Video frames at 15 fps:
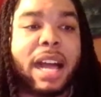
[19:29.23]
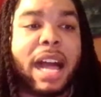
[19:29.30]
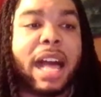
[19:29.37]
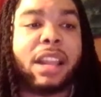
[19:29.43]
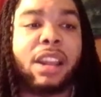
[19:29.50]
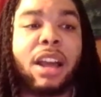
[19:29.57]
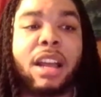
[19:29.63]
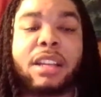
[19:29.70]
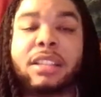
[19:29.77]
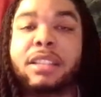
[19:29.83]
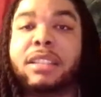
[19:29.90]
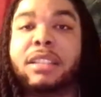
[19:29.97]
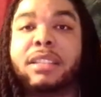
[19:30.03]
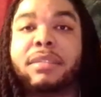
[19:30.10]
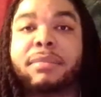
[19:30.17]
I
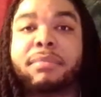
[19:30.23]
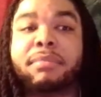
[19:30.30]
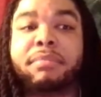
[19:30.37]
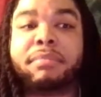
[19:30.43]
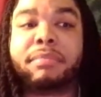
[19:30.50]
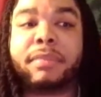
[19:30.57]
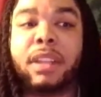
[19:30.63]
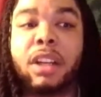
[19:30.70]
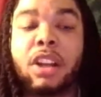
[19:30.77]
lost a